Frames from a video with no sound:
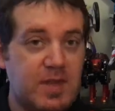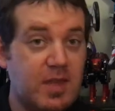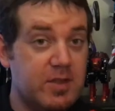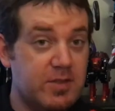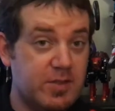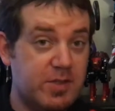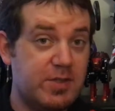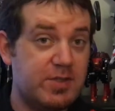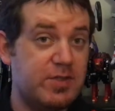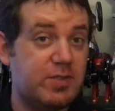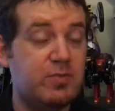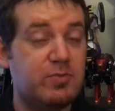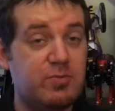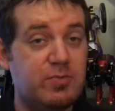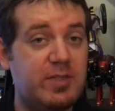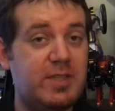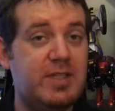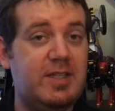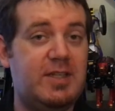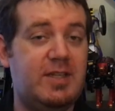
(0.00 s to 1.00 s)
It's also
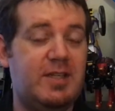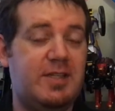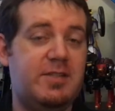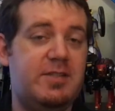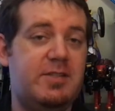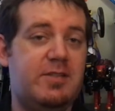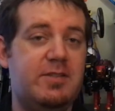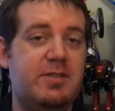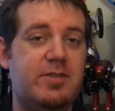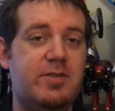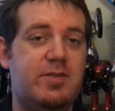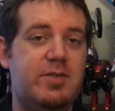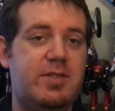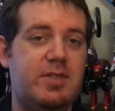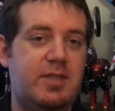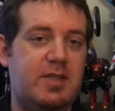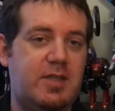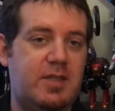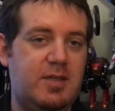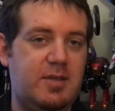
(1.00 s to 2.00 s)
really nice to
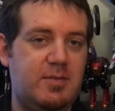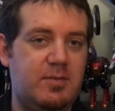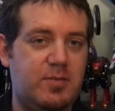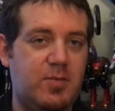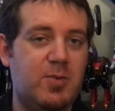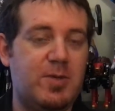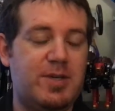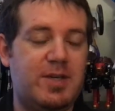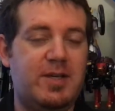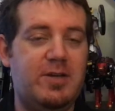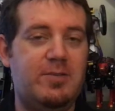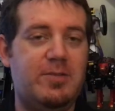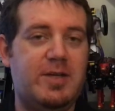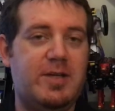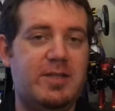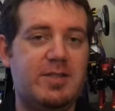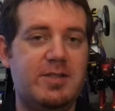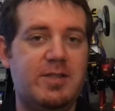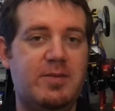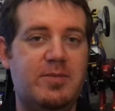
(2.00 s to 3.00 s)
see more
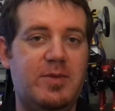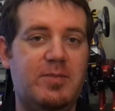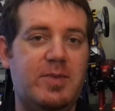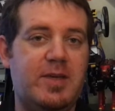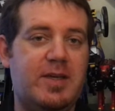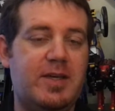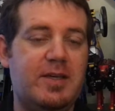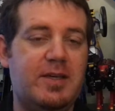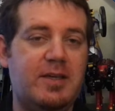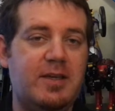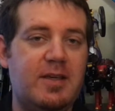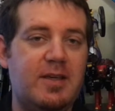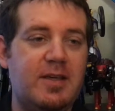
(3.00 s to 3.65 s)
Dinobots coming back.